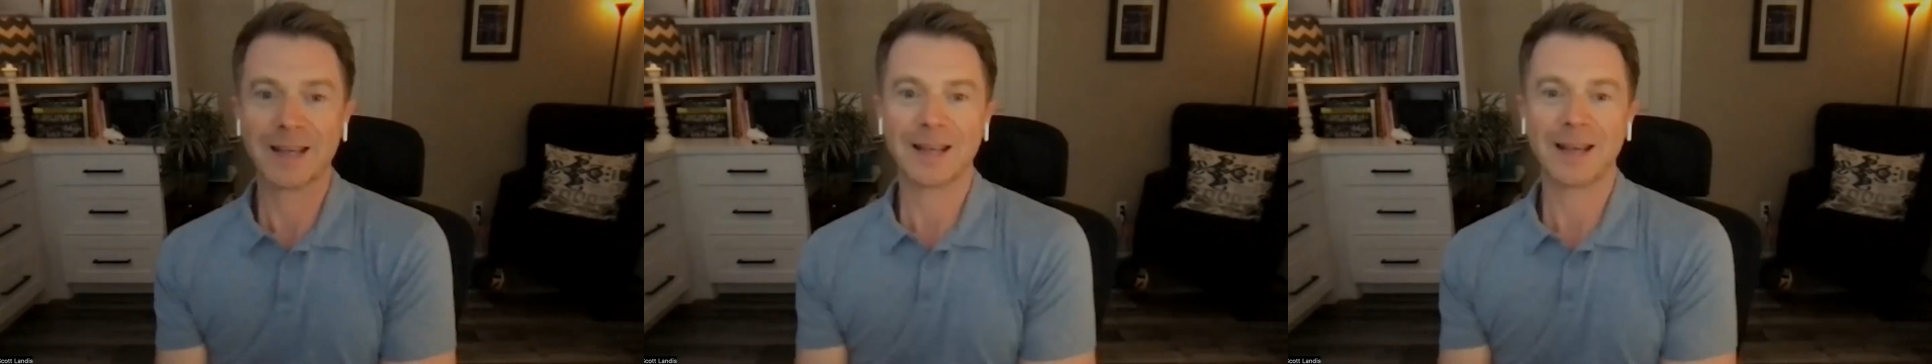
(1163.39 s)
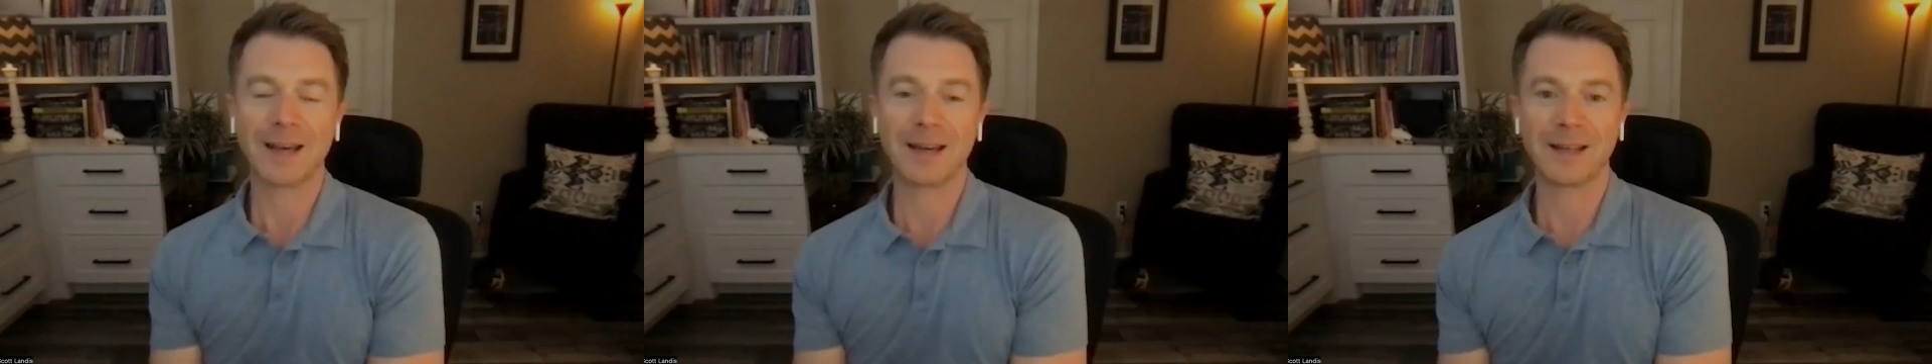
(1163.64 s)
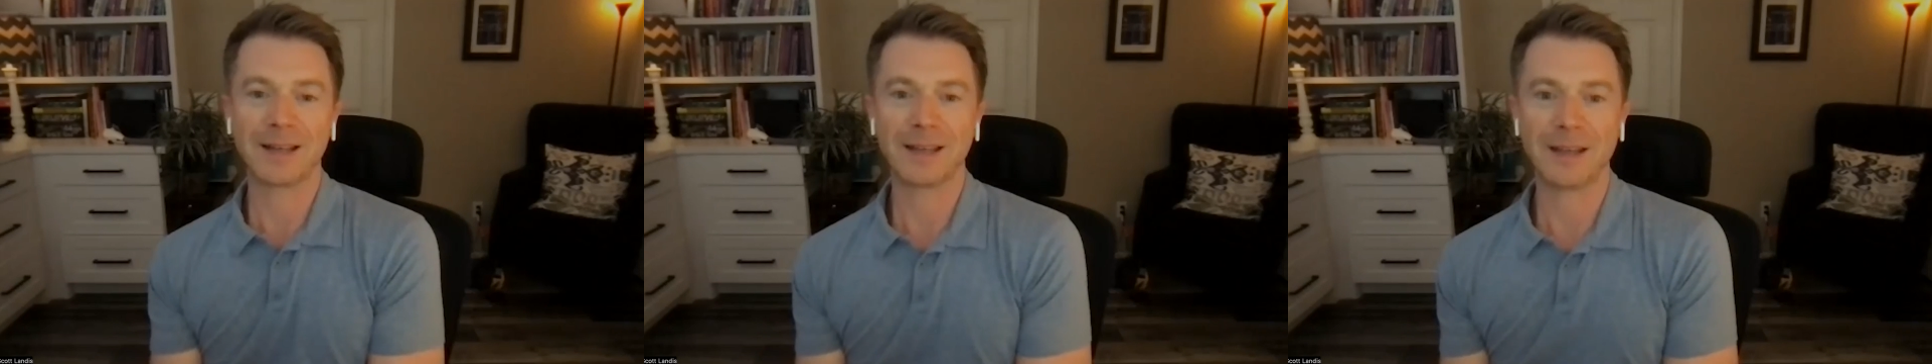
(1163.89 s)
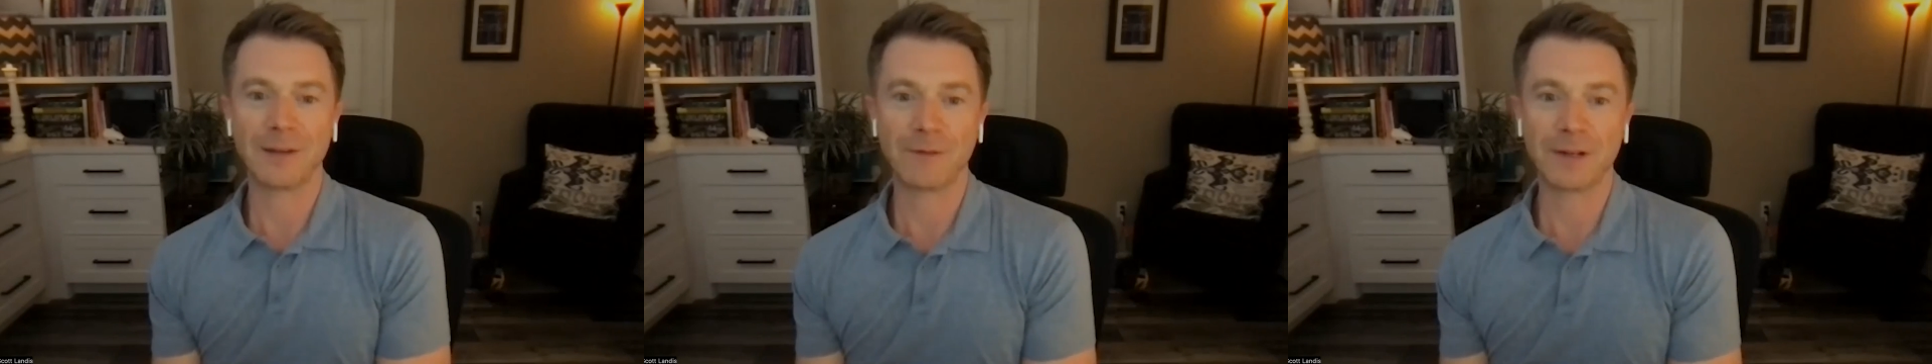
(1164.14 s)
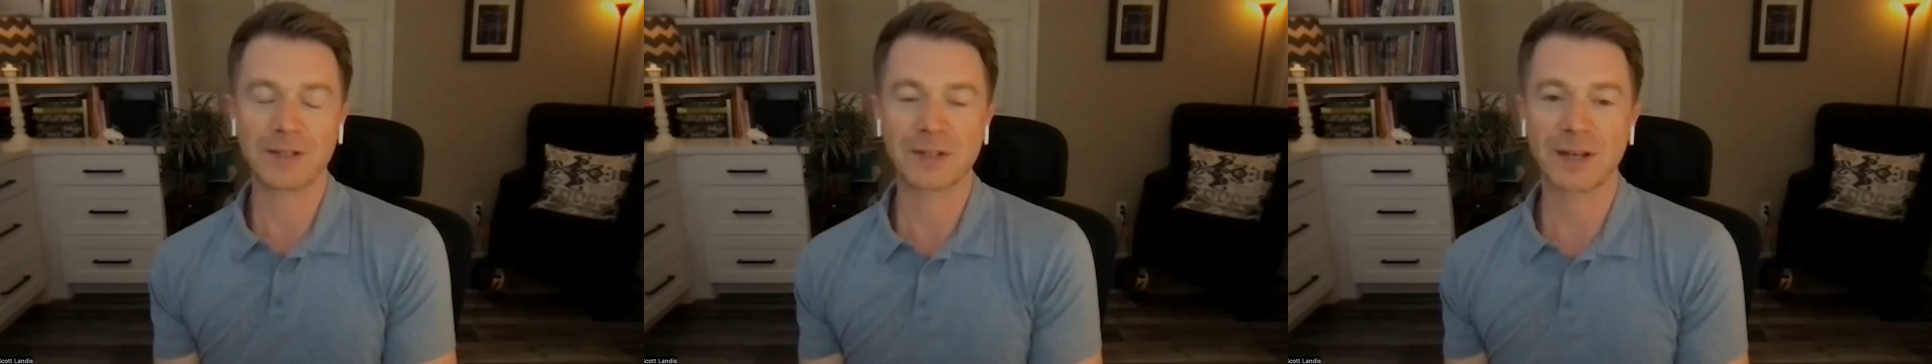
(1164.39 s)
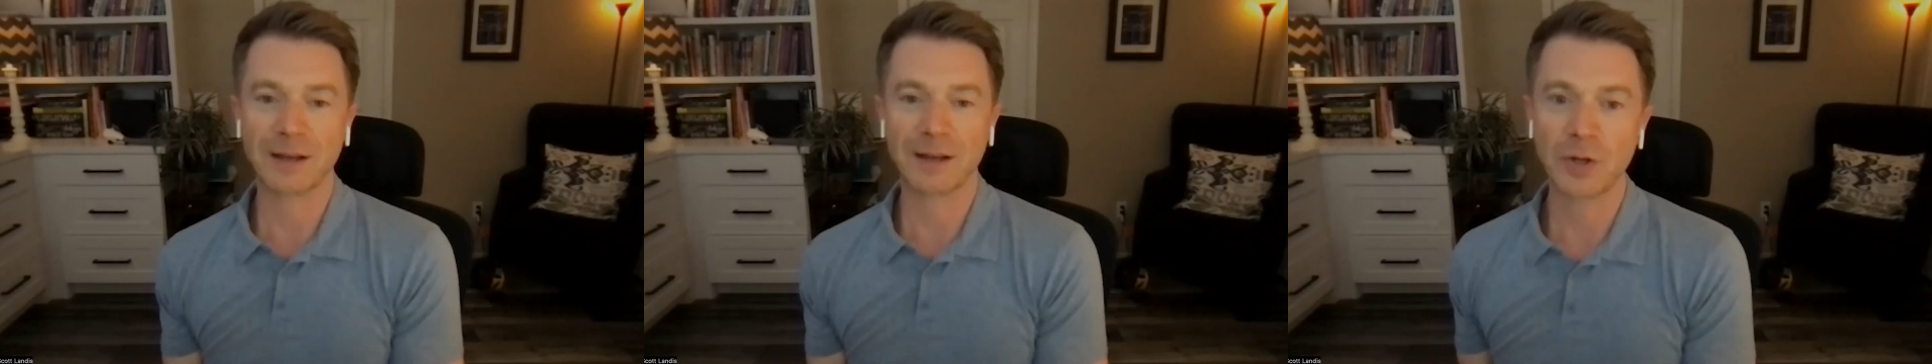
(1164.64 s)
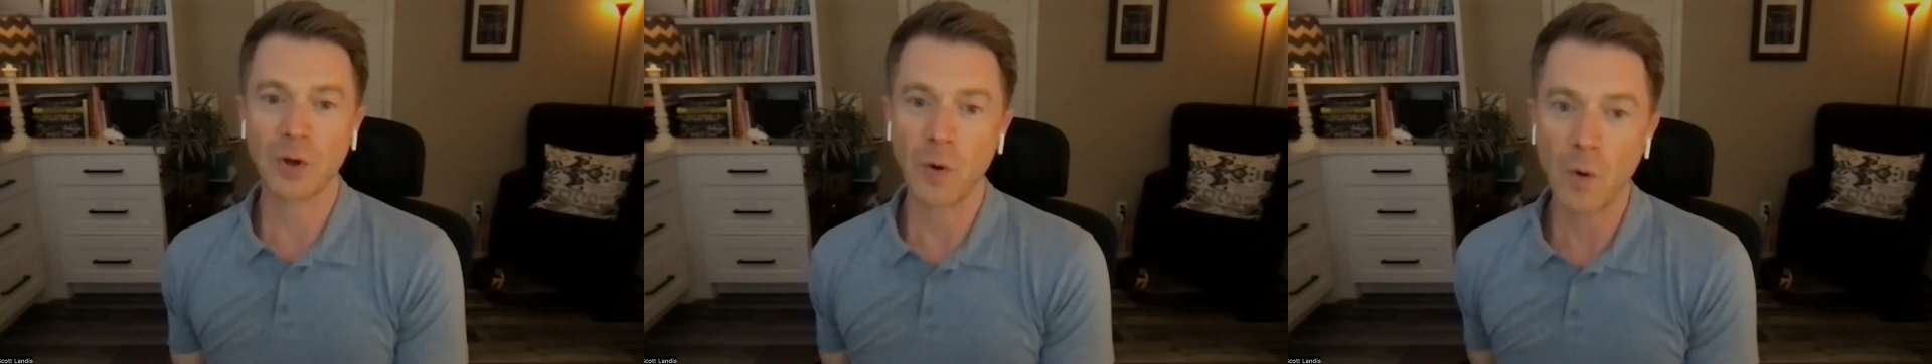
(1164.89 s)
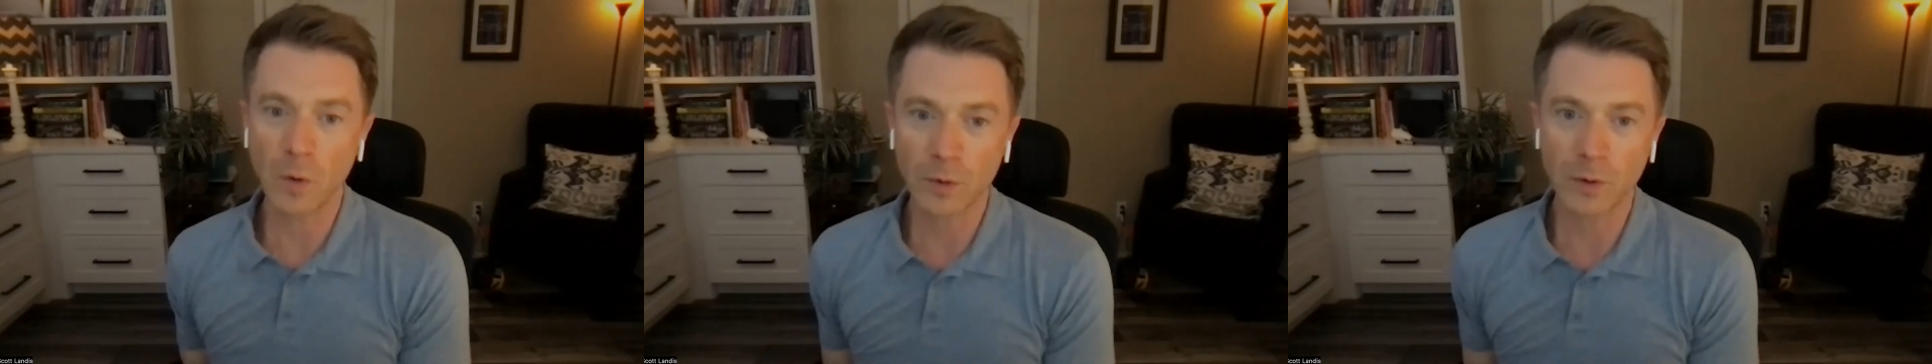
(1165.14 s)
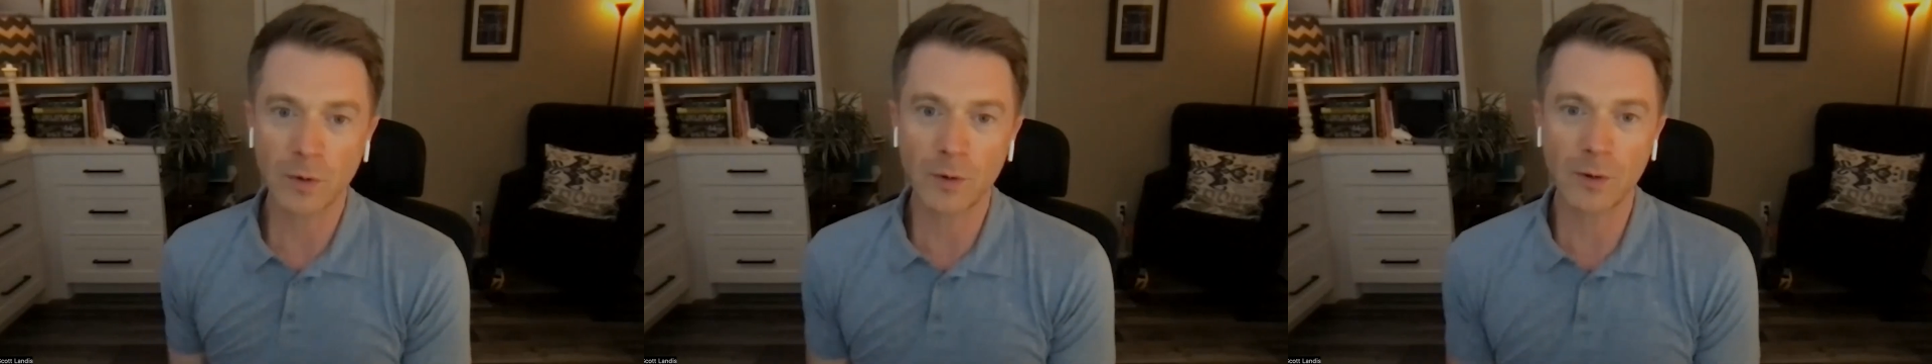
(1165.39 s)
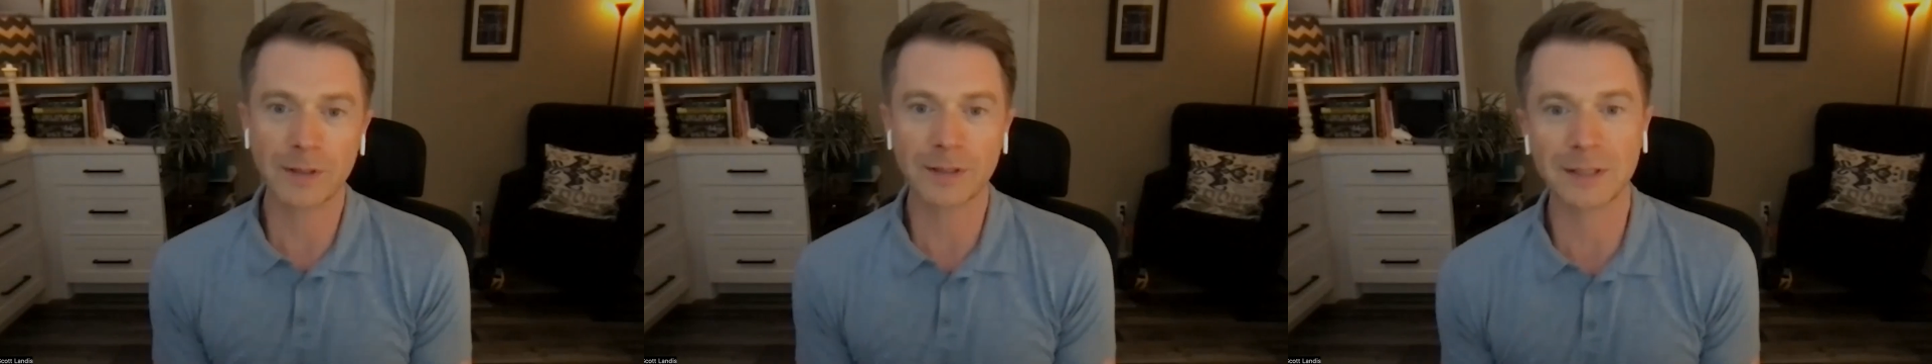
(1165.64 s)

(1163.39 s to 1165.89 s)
If it's a total